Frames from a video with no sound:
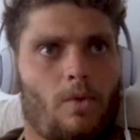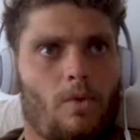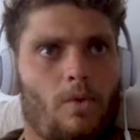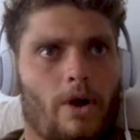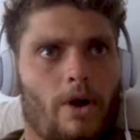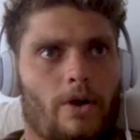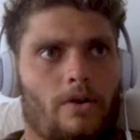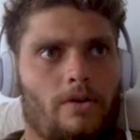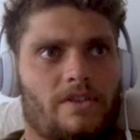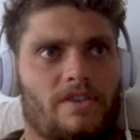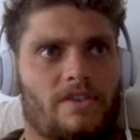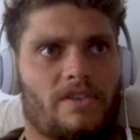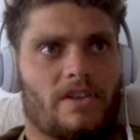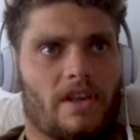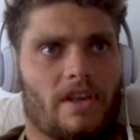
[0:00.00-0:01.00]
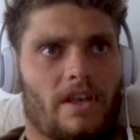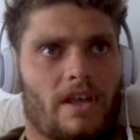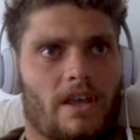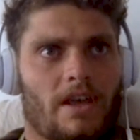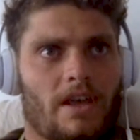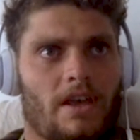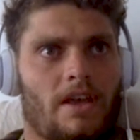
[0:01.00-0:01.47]
Worlds
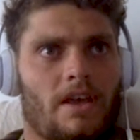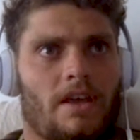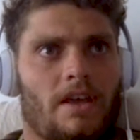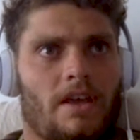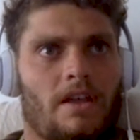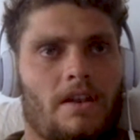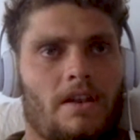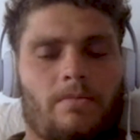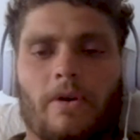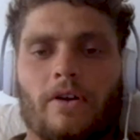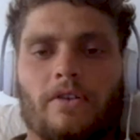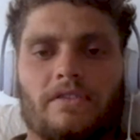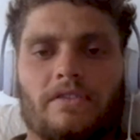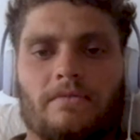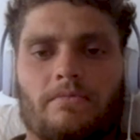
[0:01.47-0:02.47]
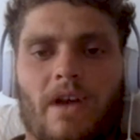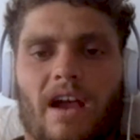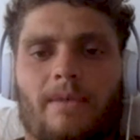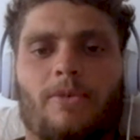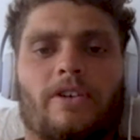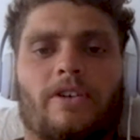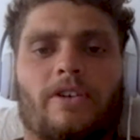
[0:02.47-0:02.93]
and both
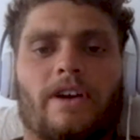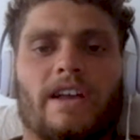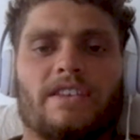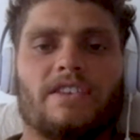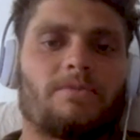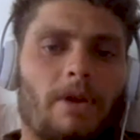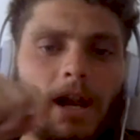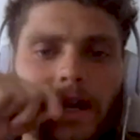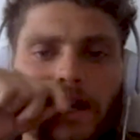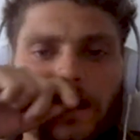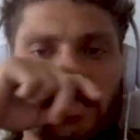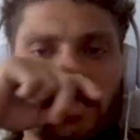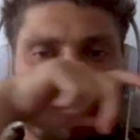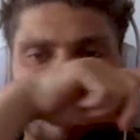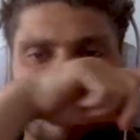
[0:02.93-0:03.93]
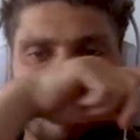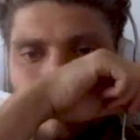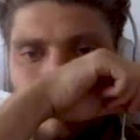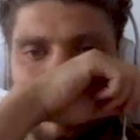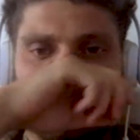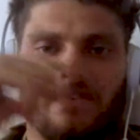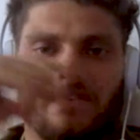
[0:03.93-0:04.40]
Maribor races, but I didn't do
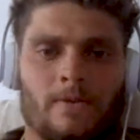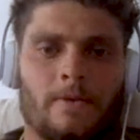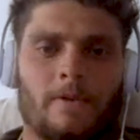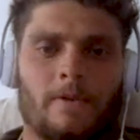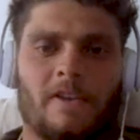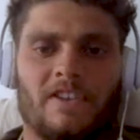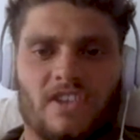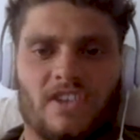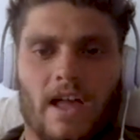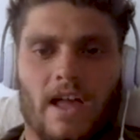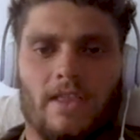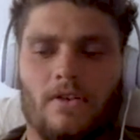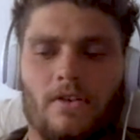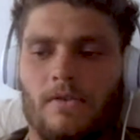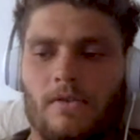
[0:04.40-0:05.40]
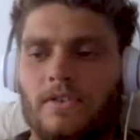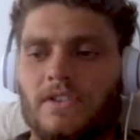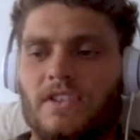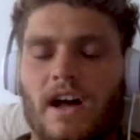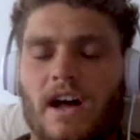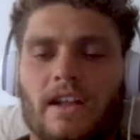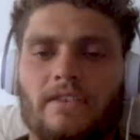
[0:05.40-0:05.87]
Portugal because I thought we were
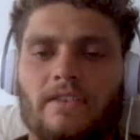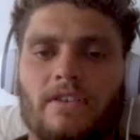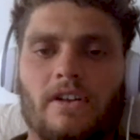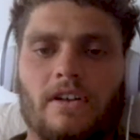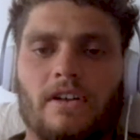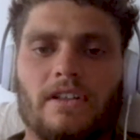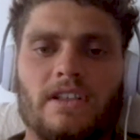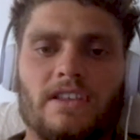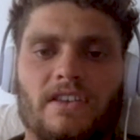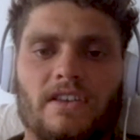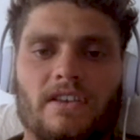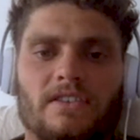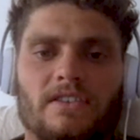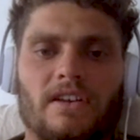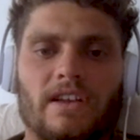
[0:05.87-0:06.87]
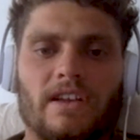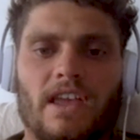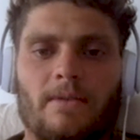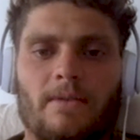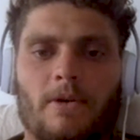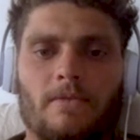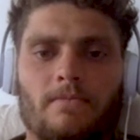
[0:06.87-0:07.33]
starting real early this year, so I
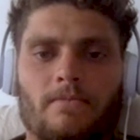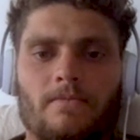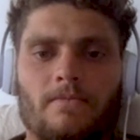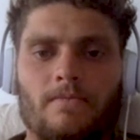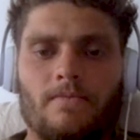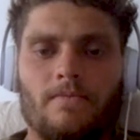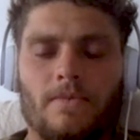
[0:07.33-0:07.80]
came home.